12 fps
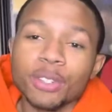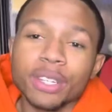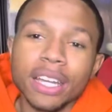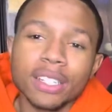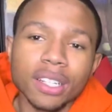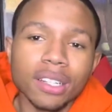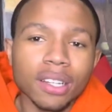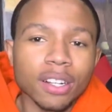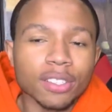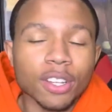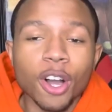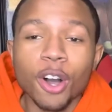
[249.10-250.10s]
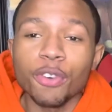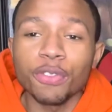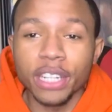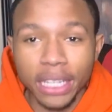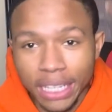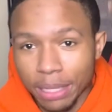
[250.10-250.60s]
you got your alerts on for
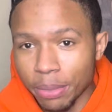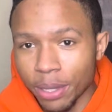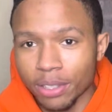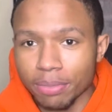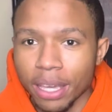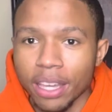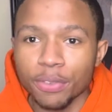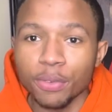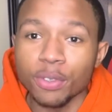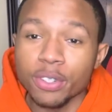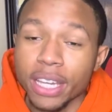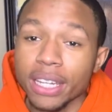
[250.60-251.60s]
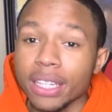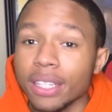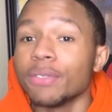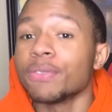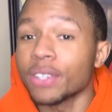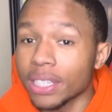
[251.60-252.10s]
the emails, man. If you want
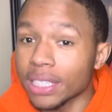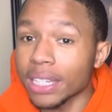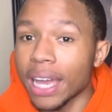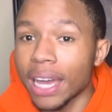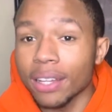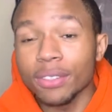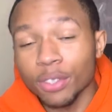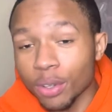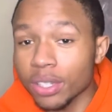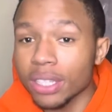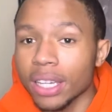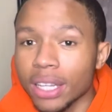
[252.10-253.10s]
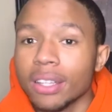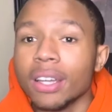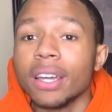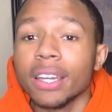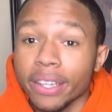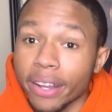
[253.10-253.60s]
JD Finish Line, you know what I'm saying,
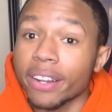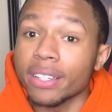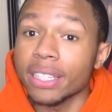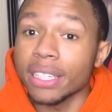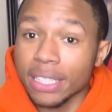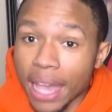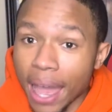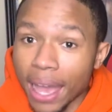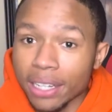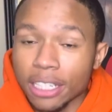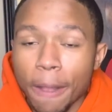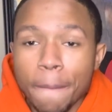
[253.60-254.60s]
guaranteed size.